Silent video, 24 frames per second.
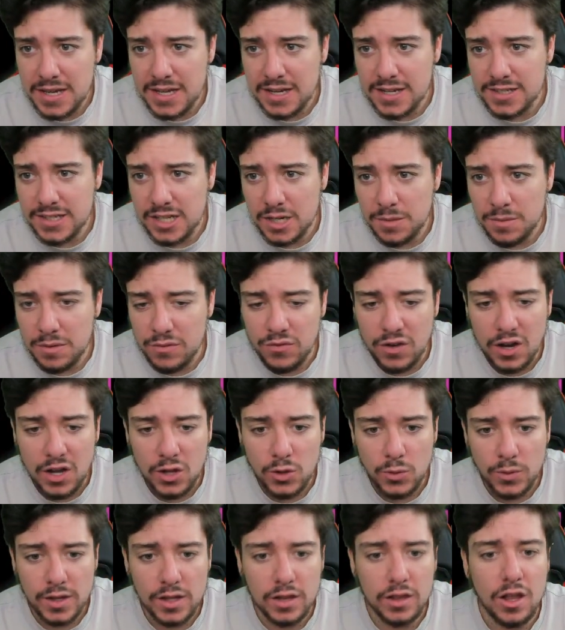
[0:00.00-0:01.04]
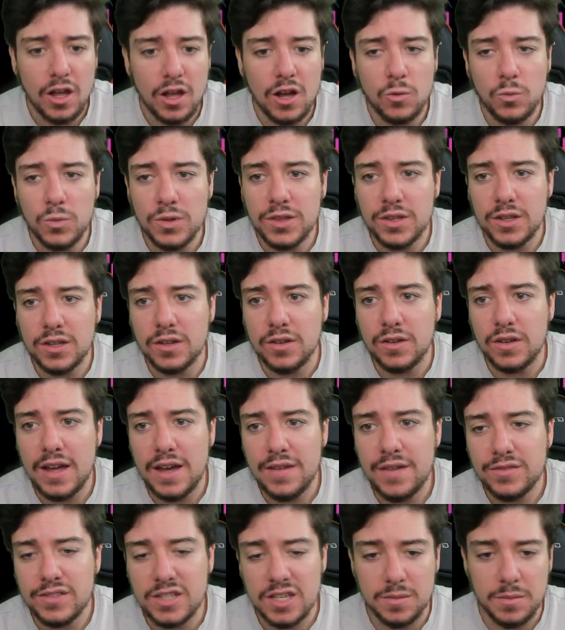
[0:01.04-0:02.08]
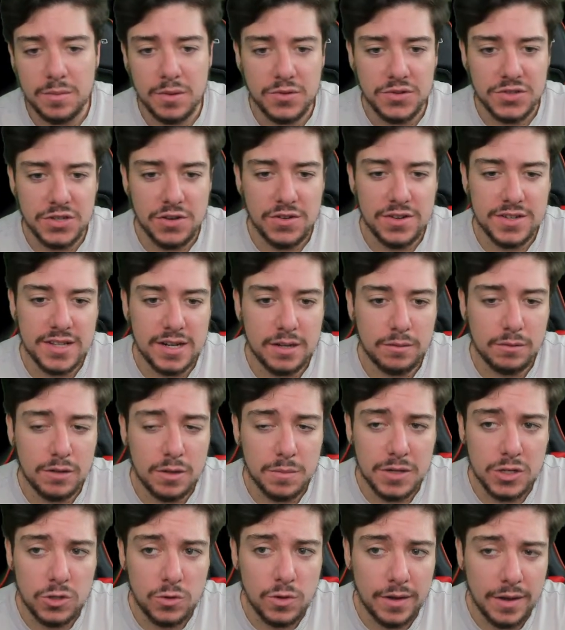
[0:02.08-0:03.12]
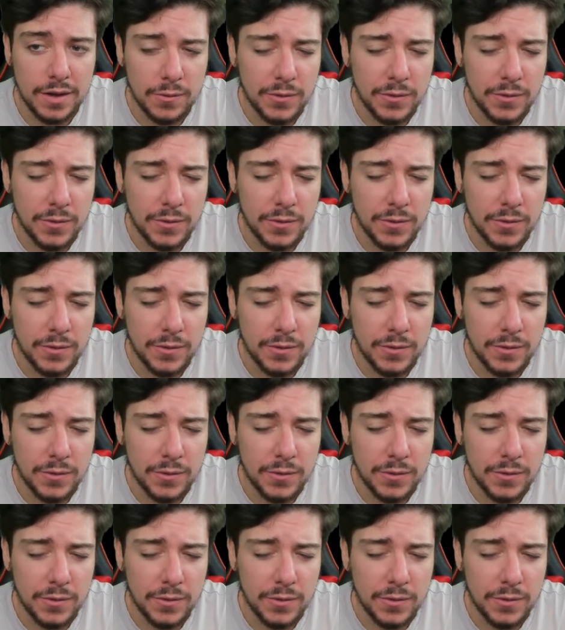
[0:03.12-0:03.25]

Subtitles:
and is going to be following along with the FTMO series that I'm going to be doing.